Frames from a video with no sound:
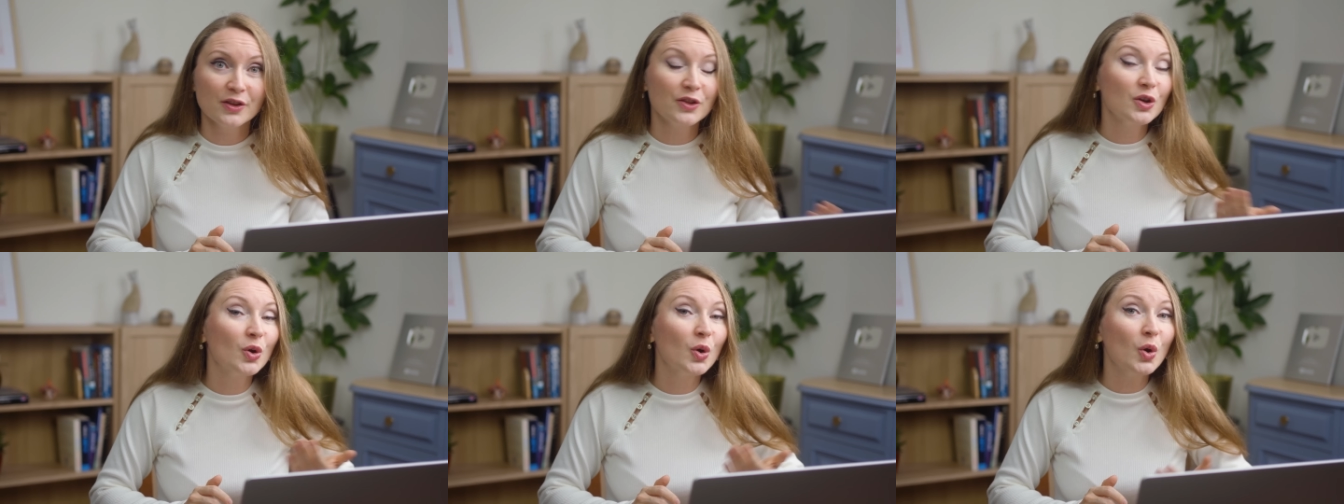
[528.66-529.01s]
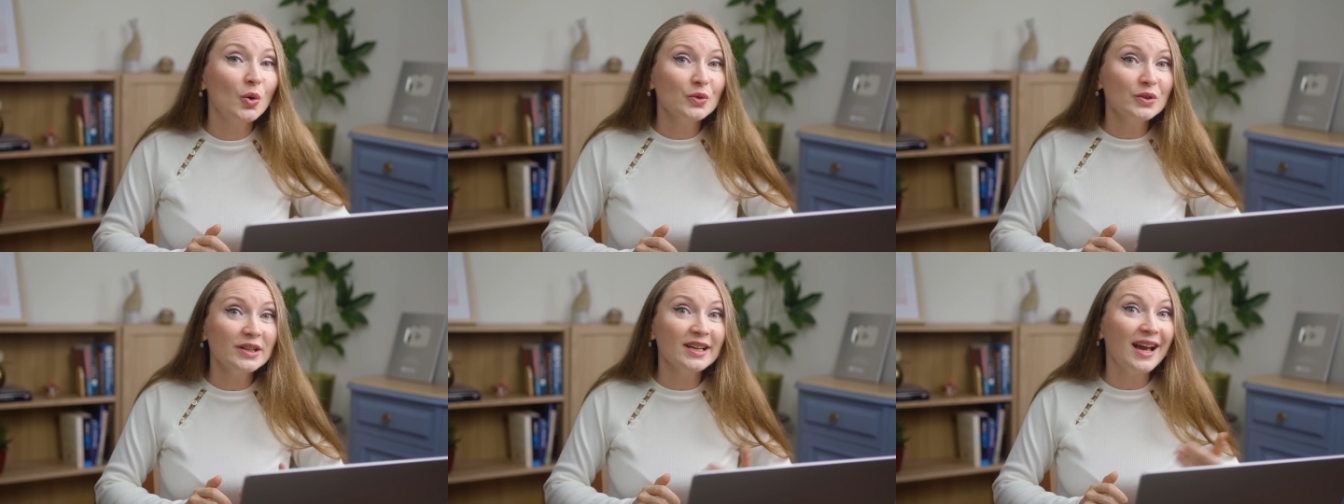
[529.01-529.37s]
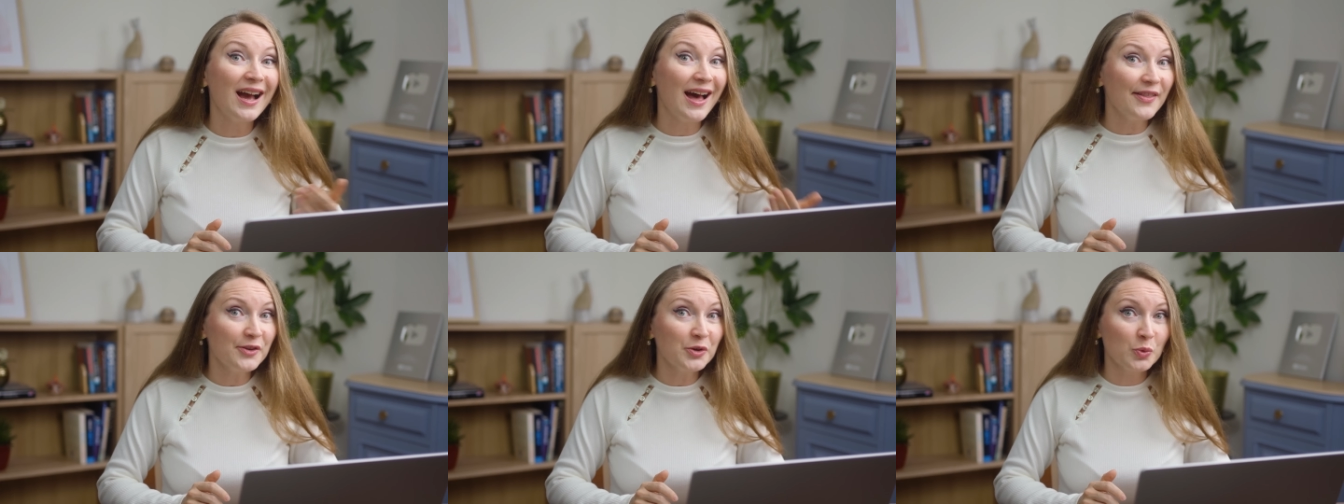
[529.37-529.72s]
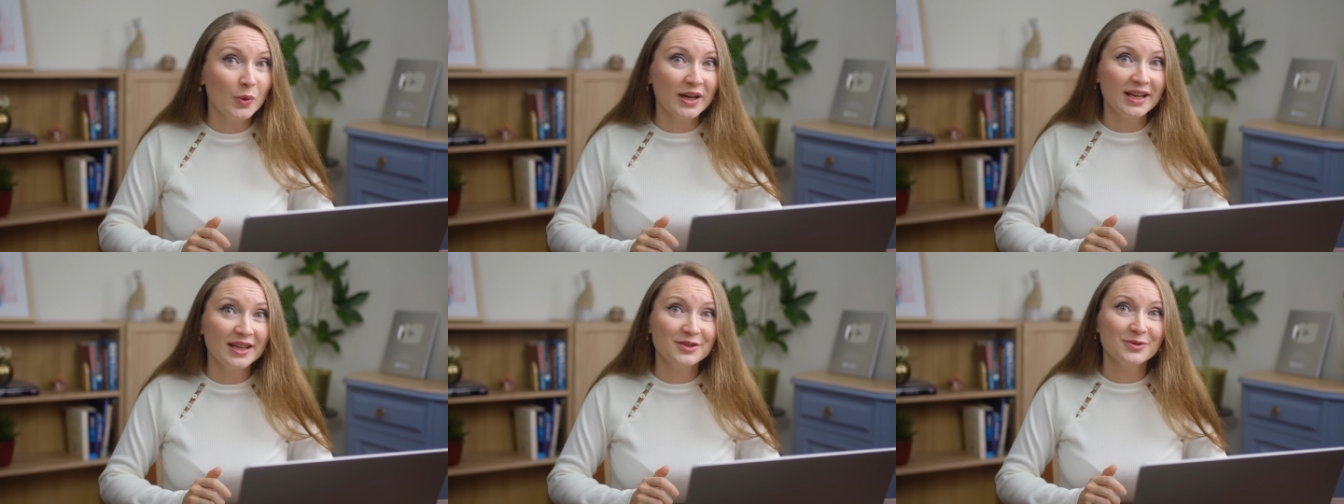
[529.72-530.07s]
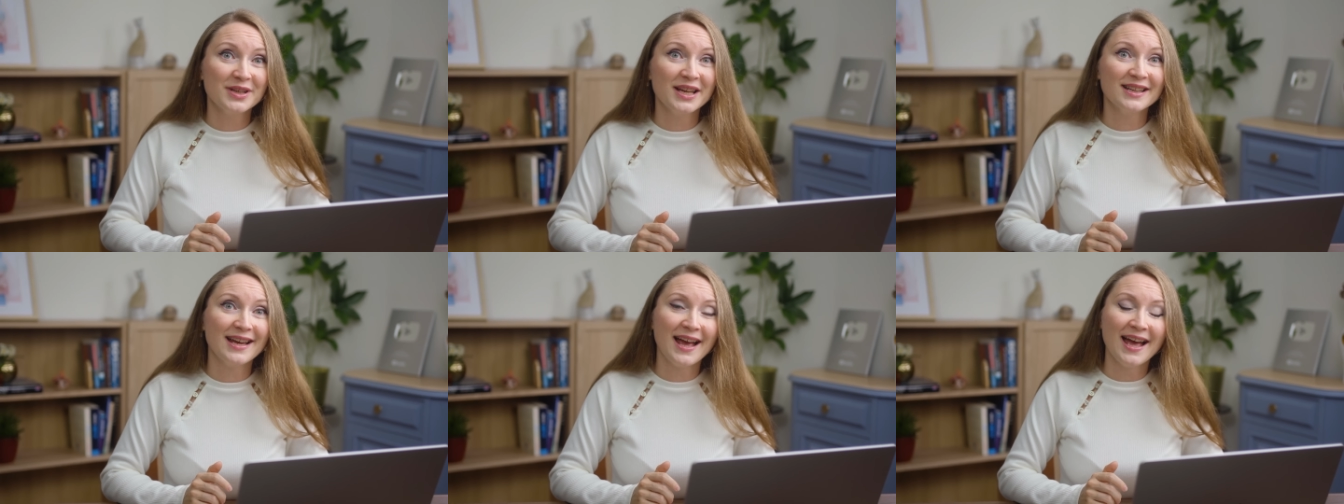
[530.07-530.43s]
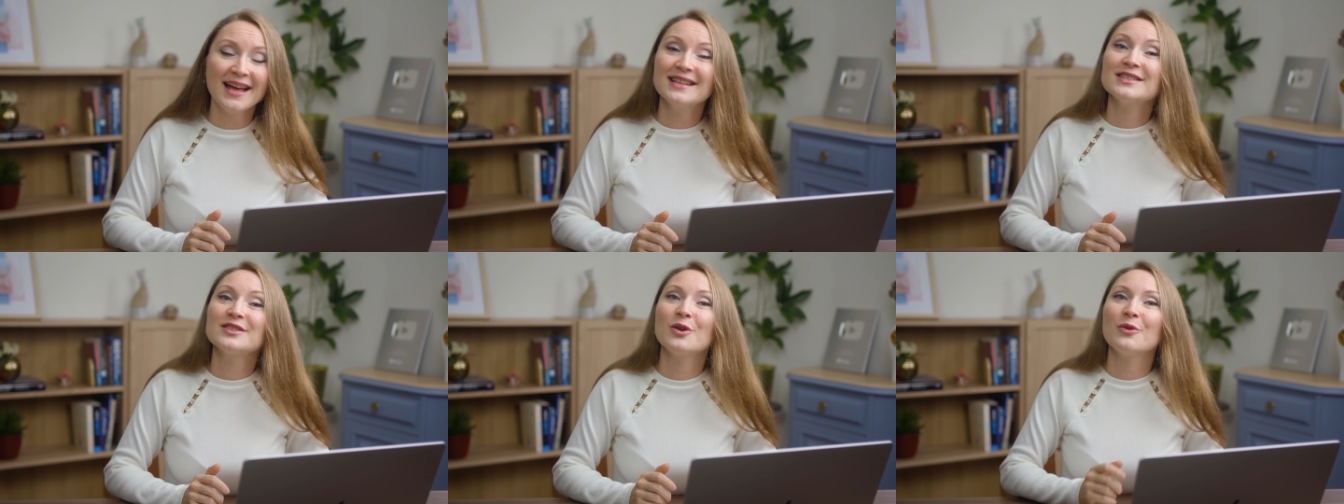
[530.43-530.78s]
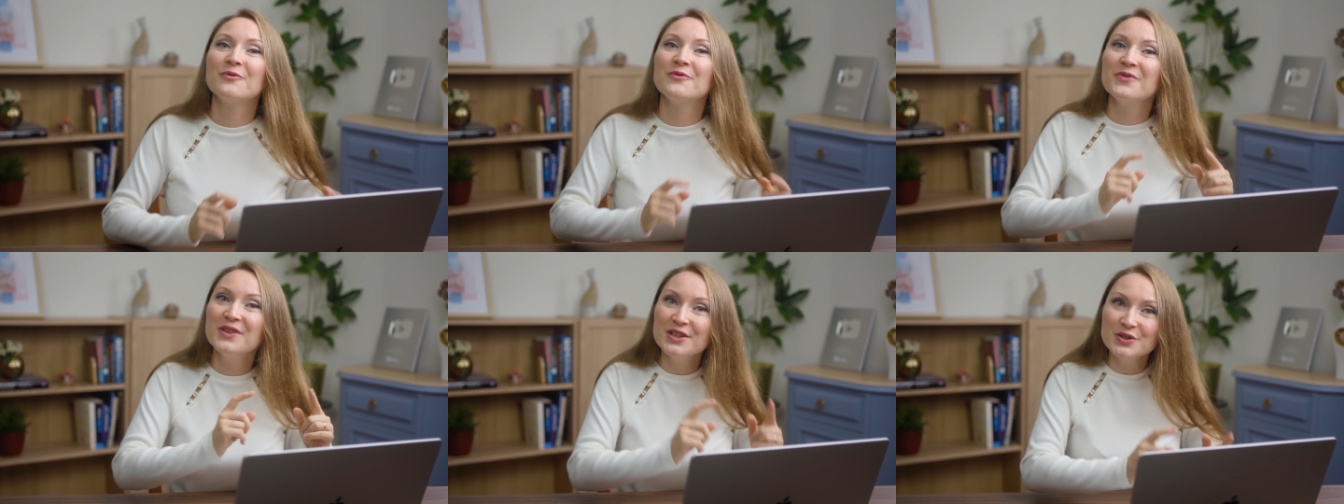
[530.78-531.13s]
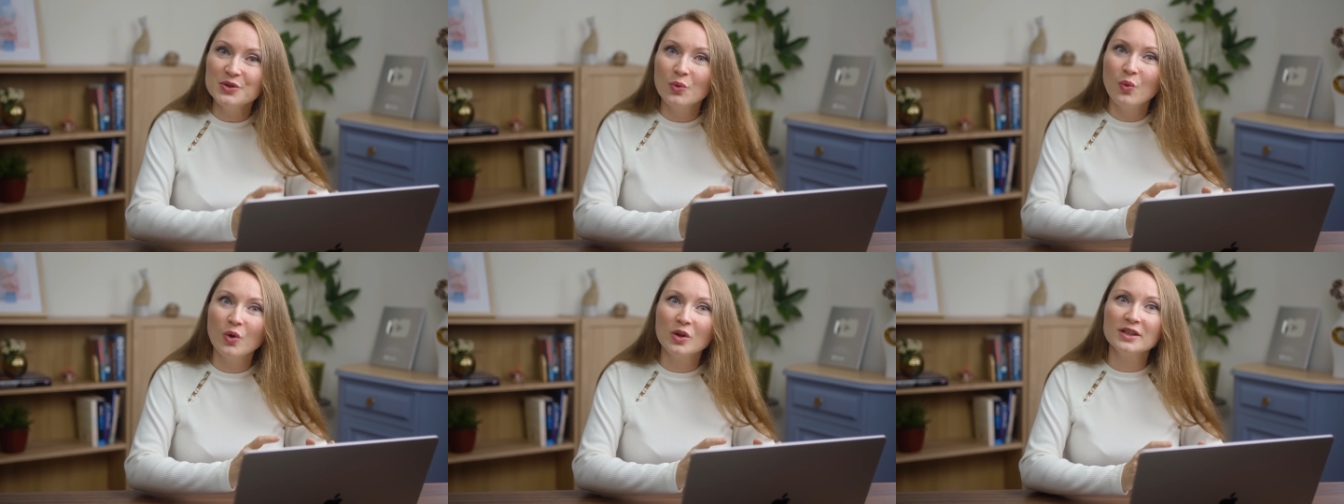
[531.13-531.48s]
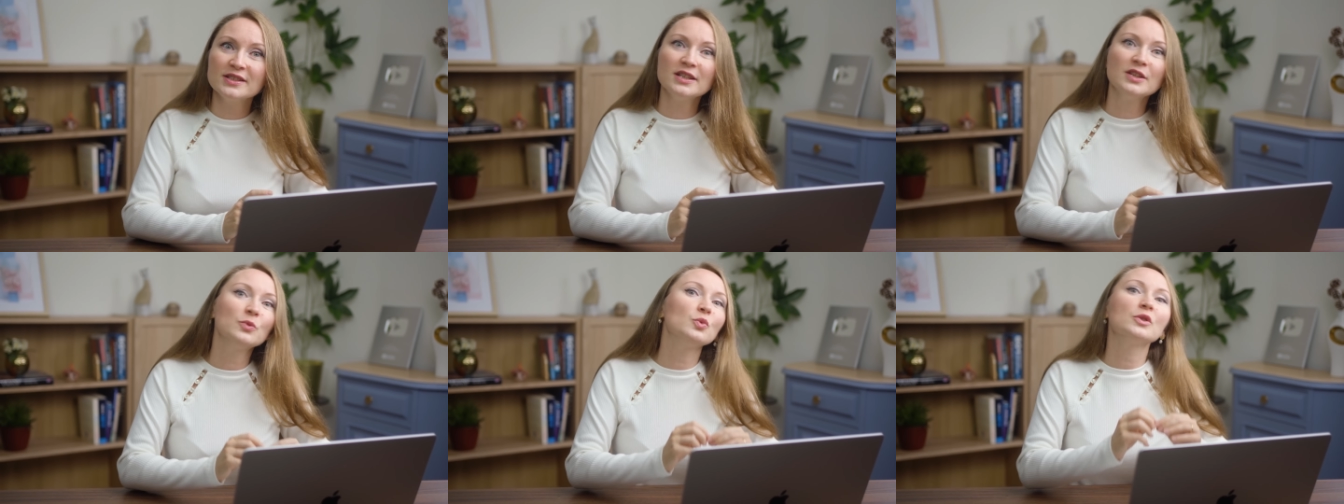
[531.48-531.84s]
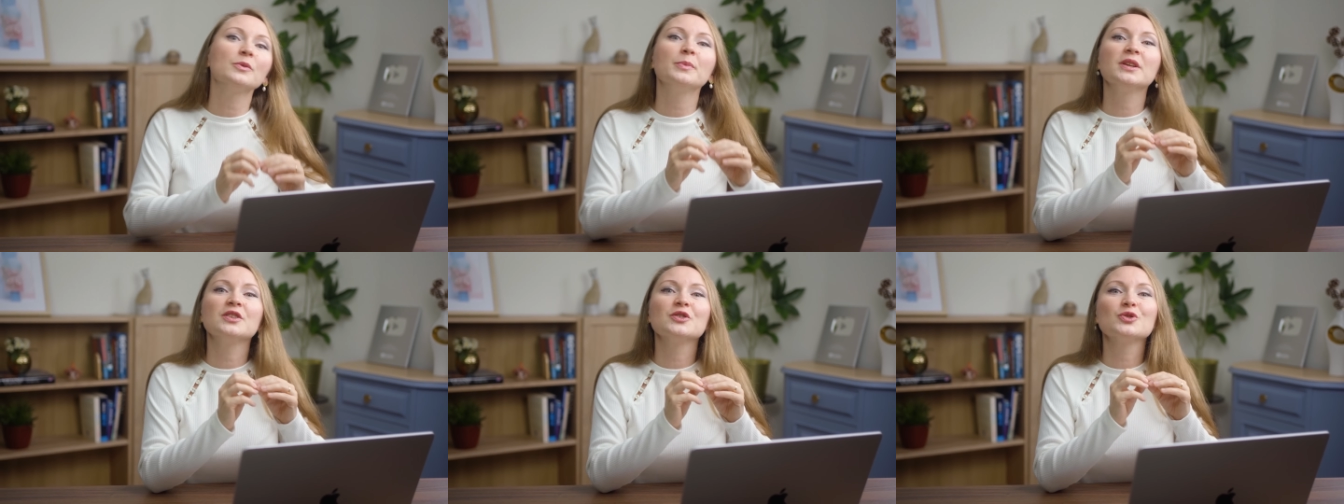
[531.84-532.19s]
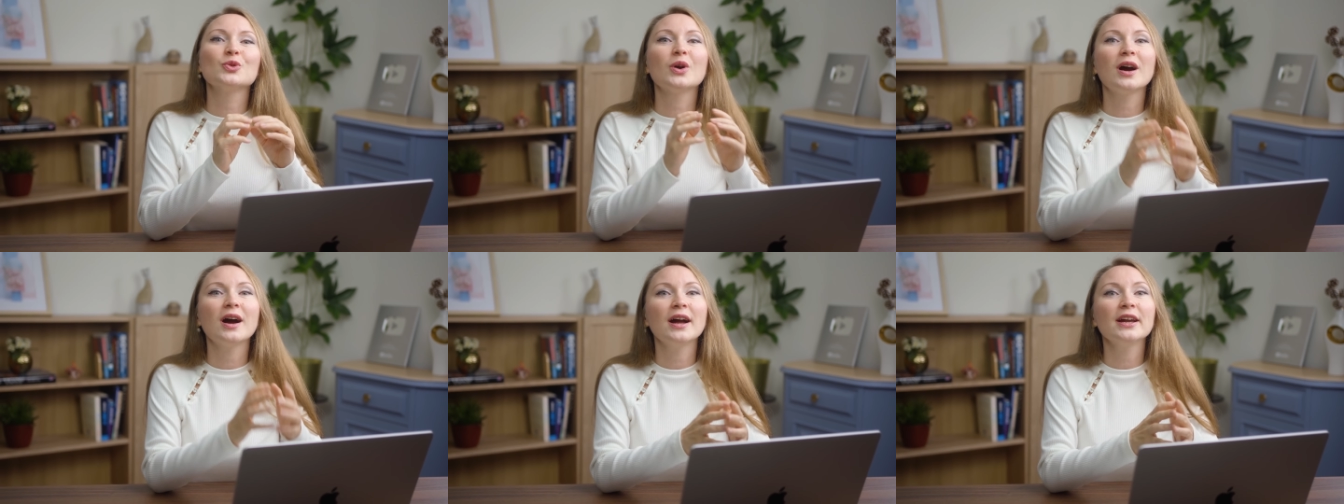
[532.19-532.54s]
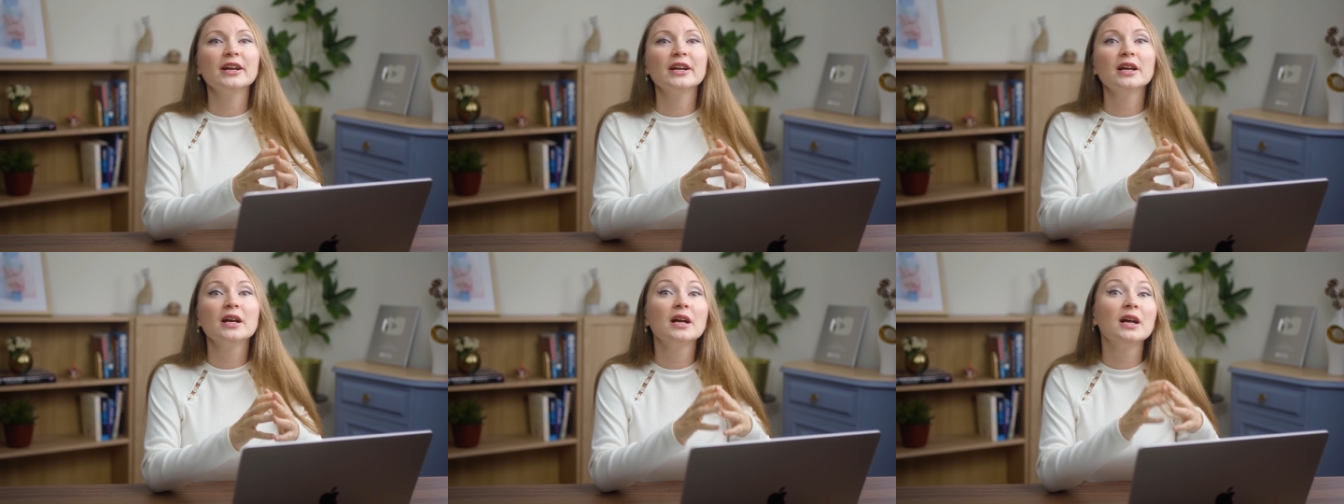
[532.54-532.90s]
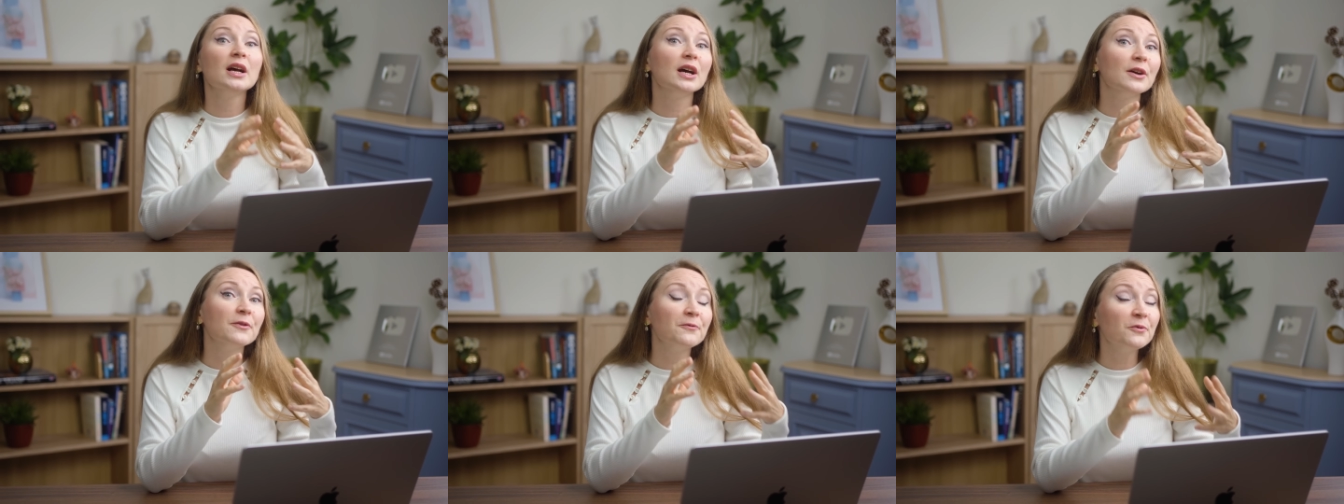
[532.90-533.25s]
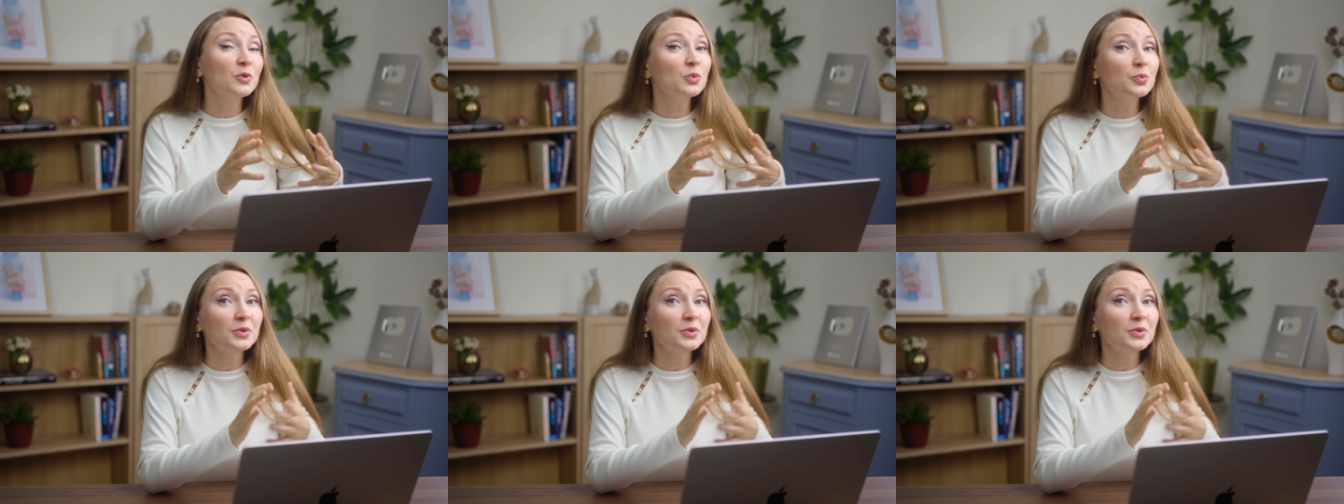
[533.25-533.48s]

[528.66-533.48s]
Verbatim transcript: The only other way to get ads of this quality would be to hire a full